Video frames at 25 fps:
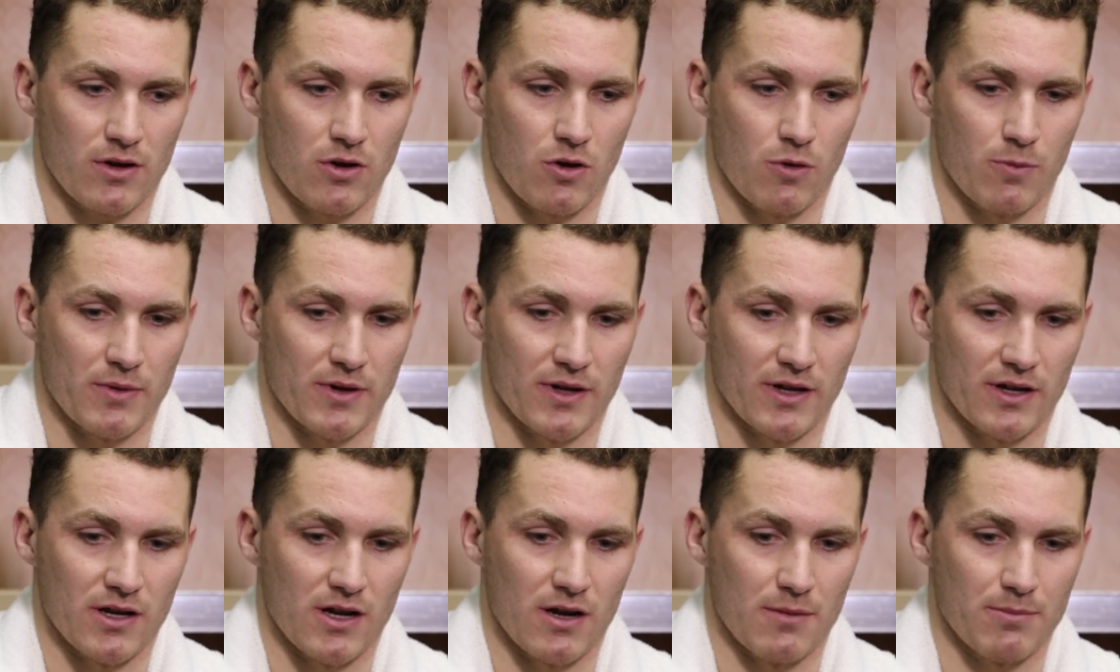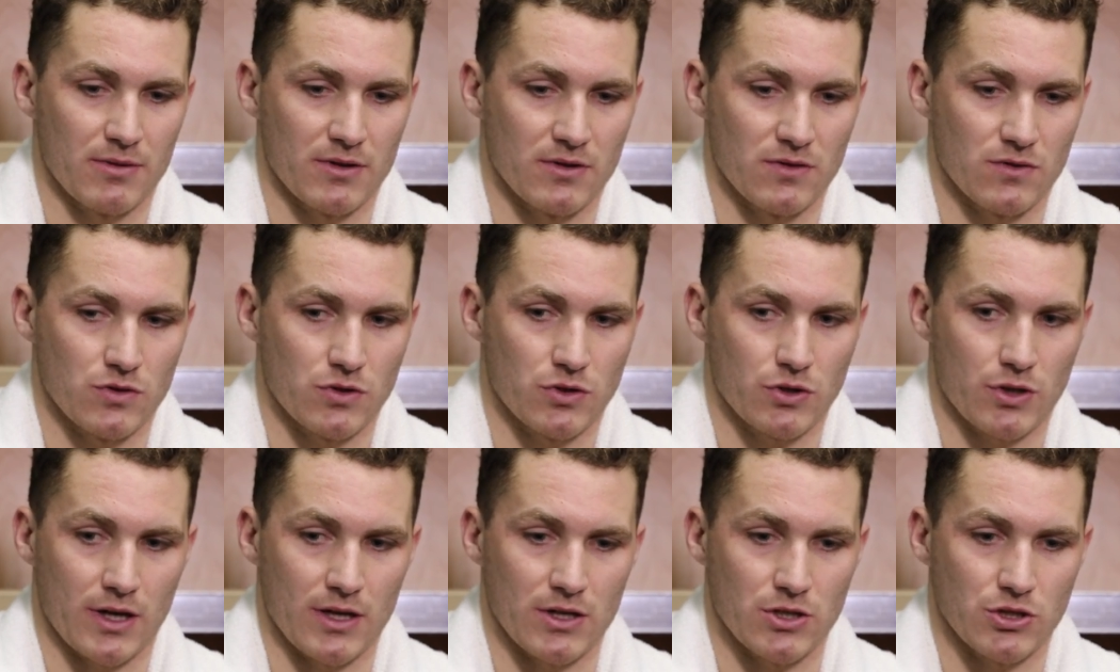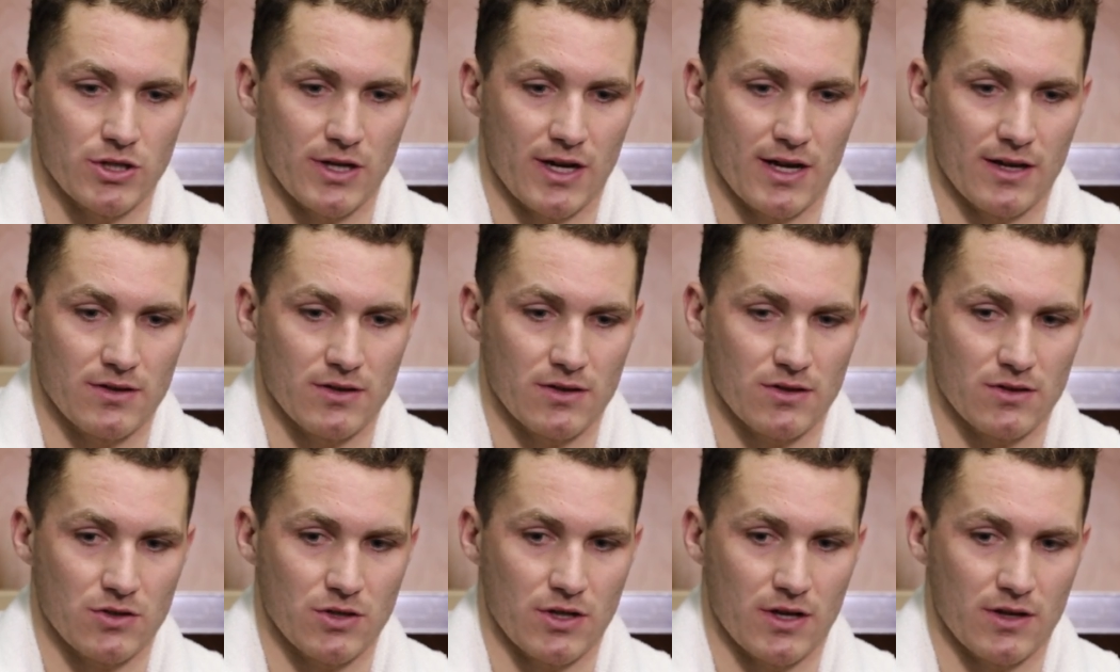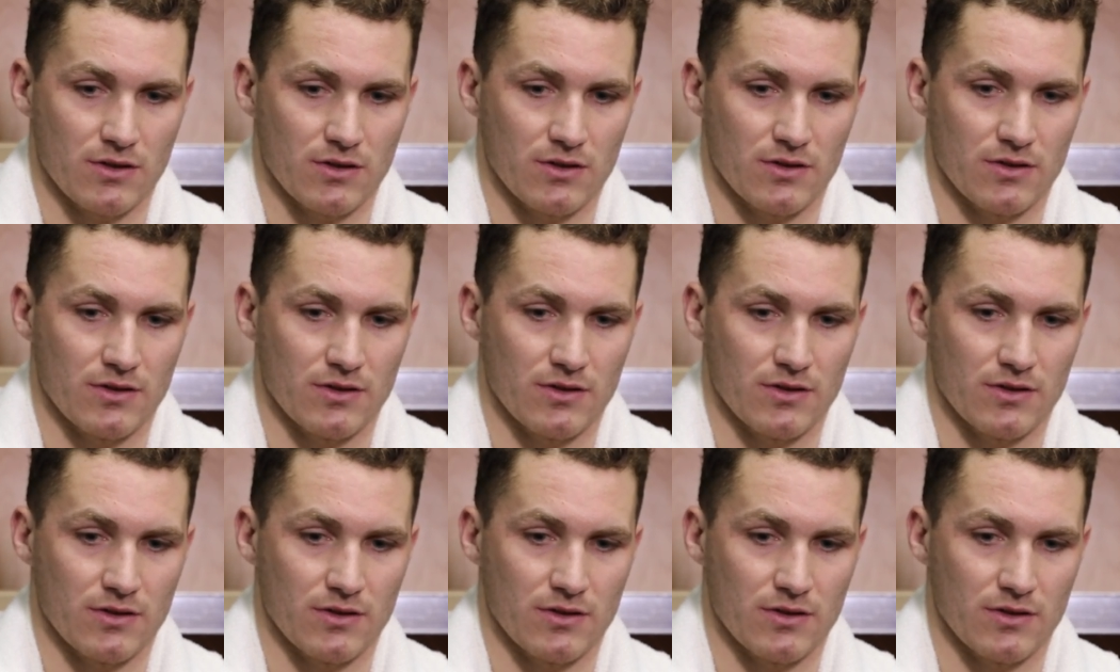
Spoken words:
opening it up and trading chances,